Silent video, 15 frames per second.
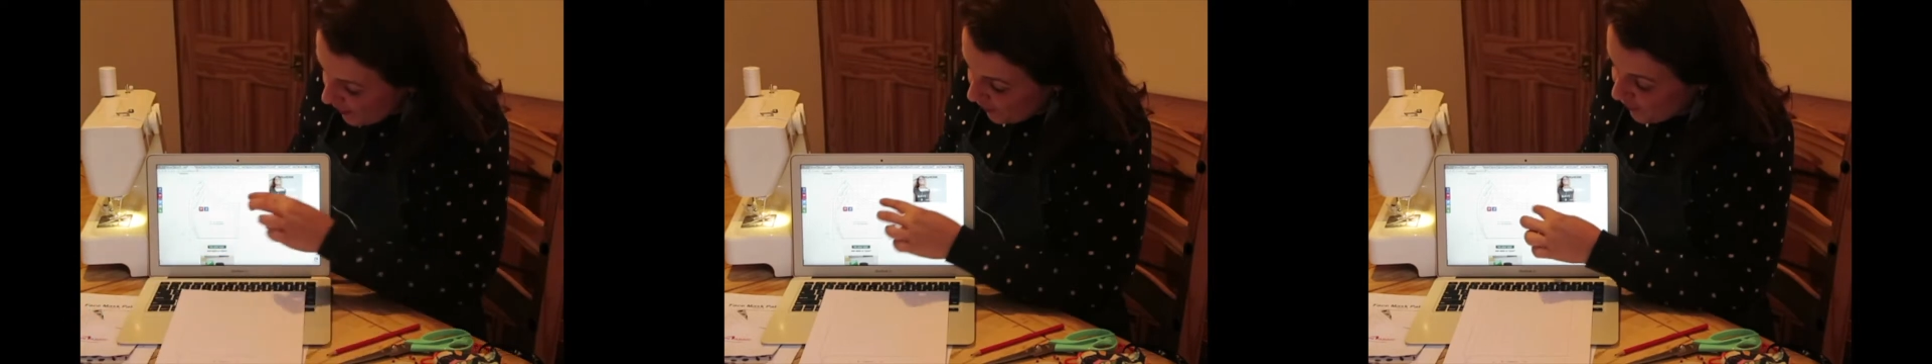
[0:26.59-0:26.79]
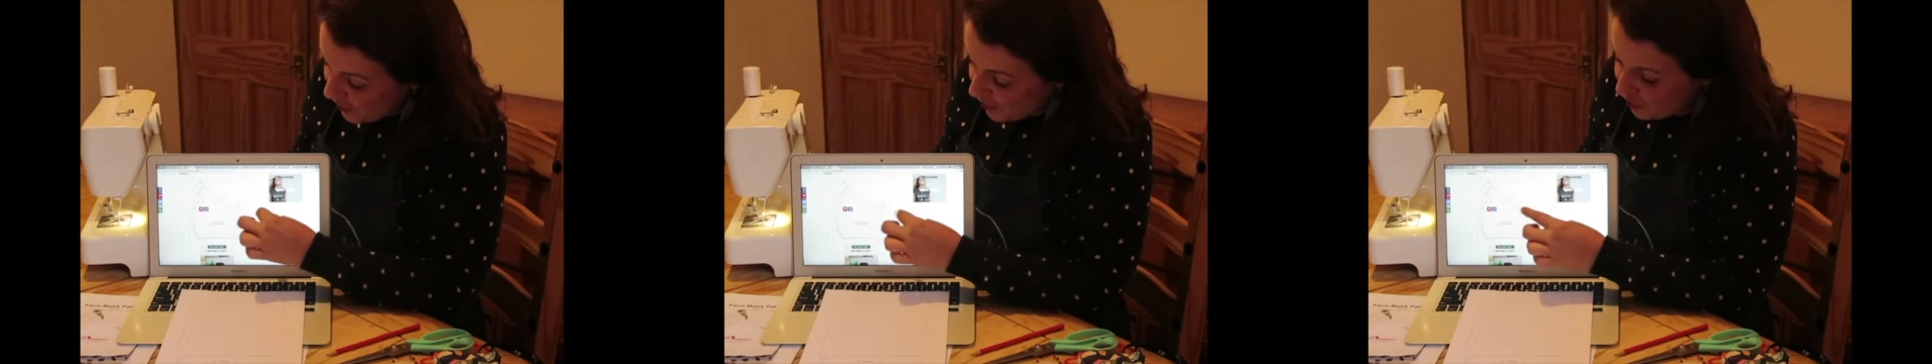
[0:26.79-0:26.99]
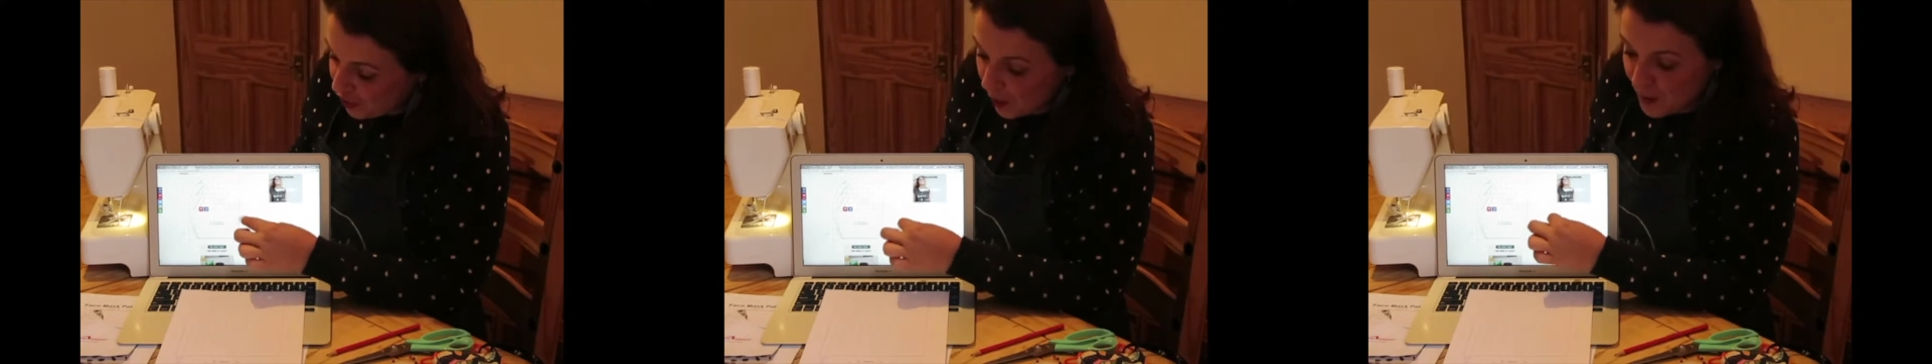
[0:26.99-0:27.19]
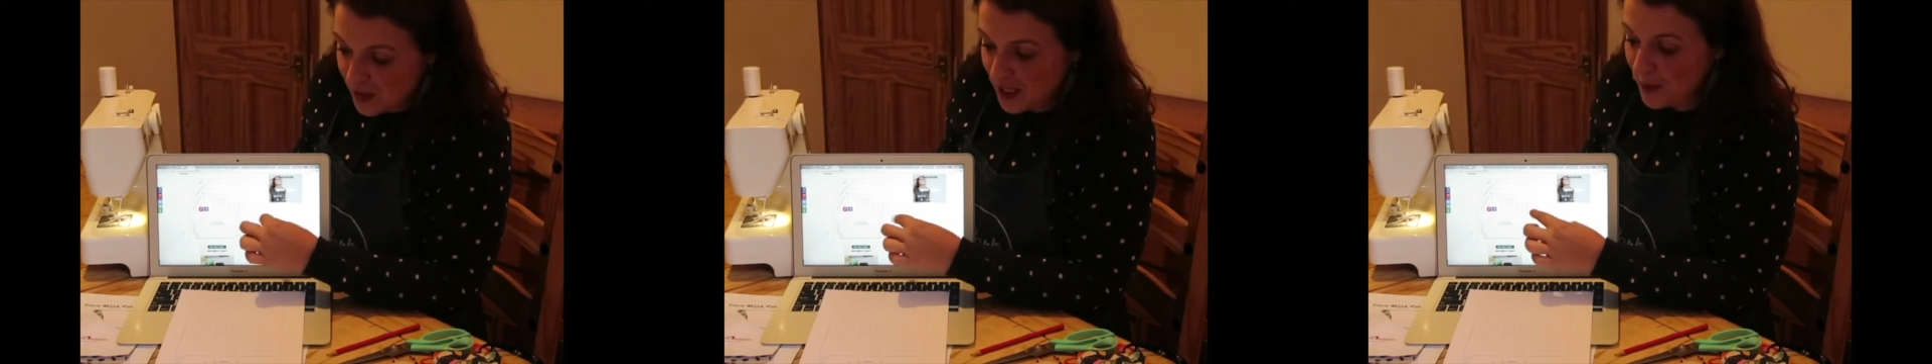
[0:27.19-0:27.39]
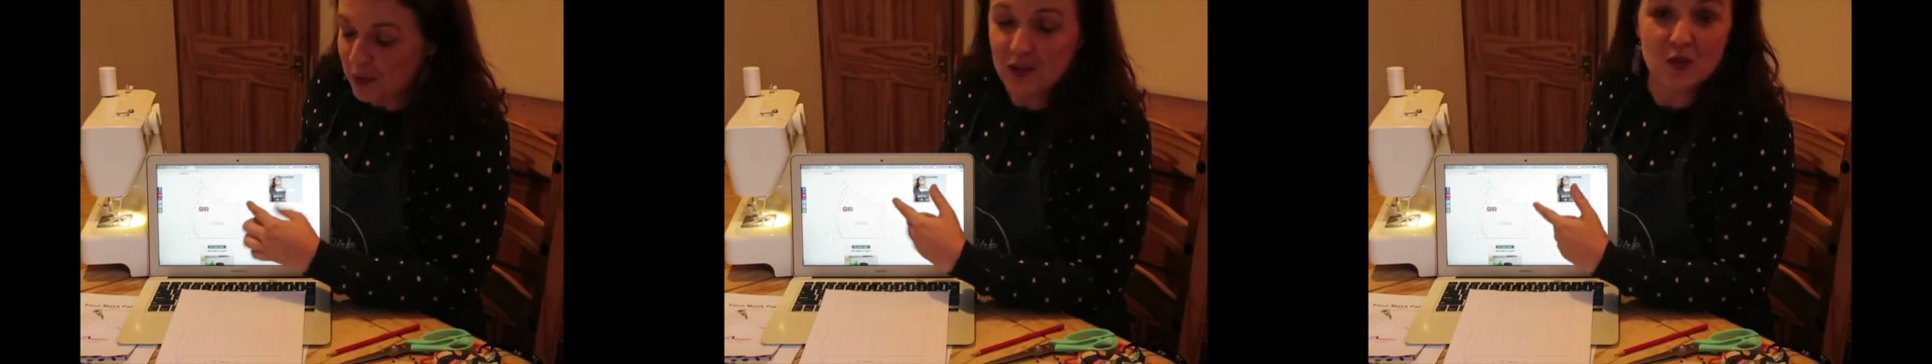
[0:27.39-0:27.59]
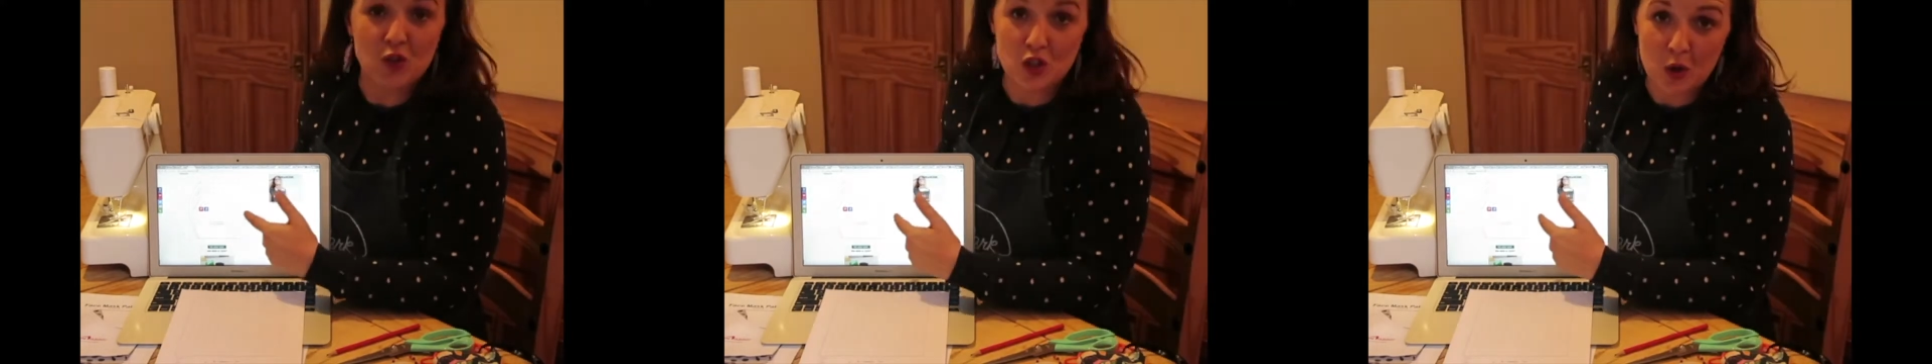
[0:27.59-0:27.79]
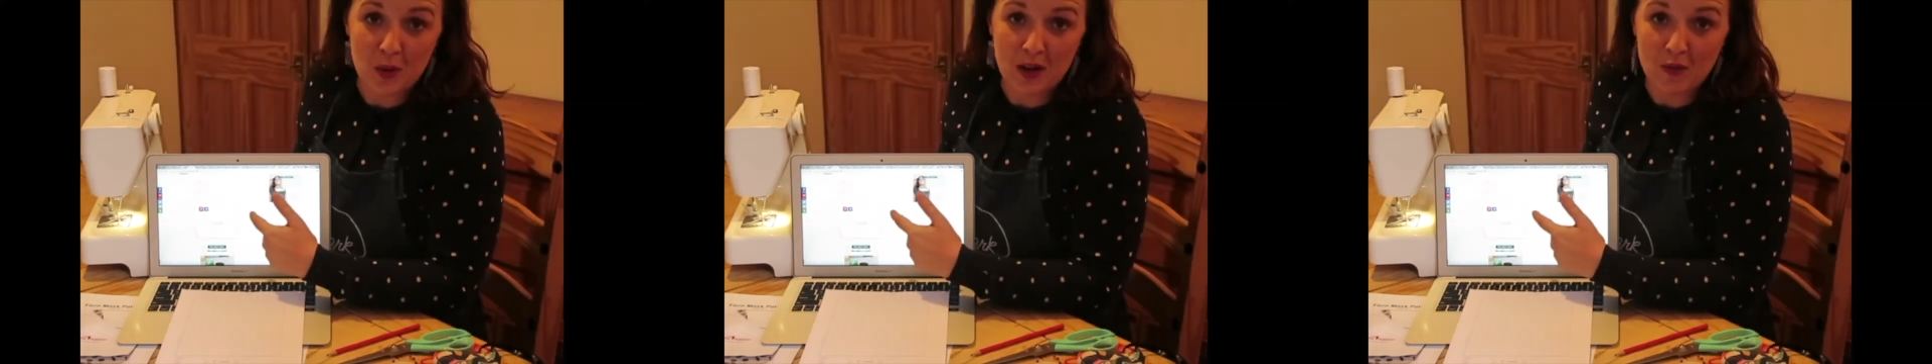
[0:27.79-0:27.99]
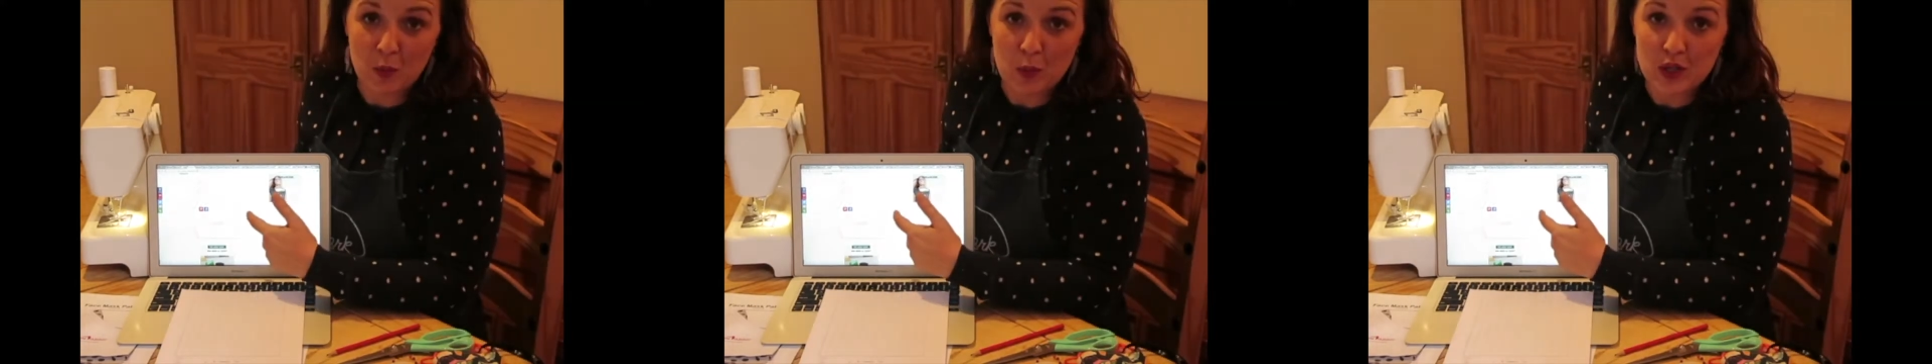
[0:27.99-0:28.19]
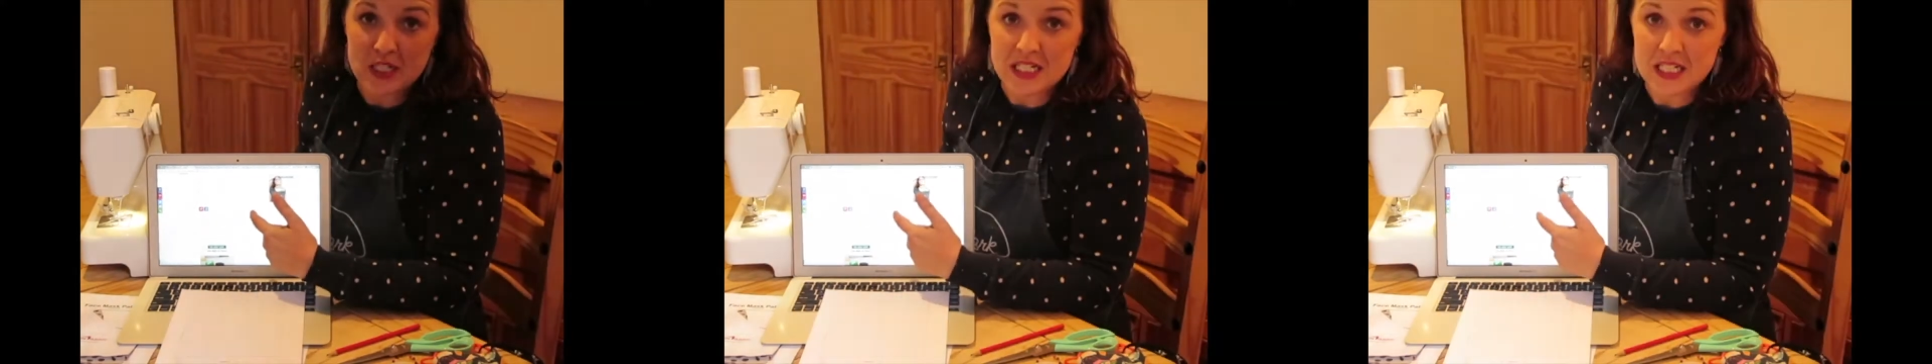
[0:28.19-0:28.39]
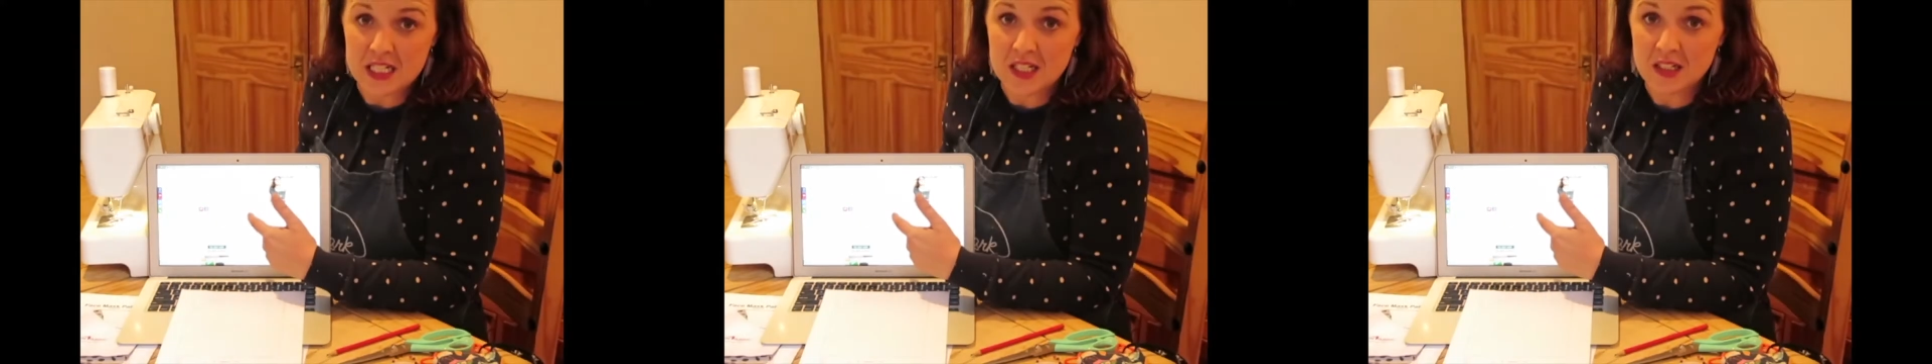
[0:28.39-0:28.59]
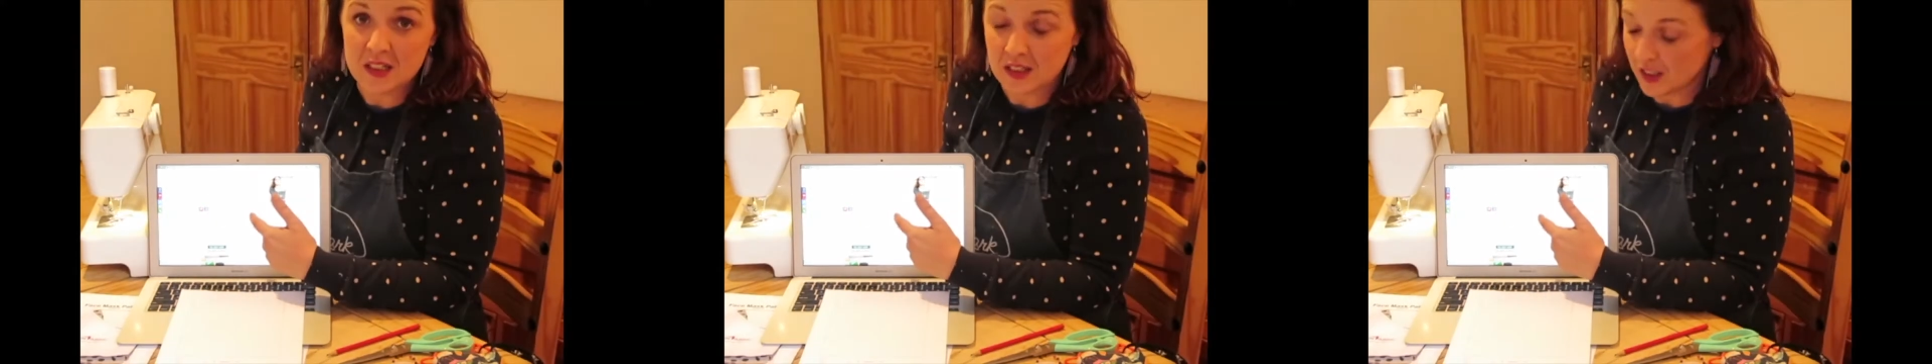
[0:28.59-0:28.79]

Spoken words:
First top tip is if you don't have a printer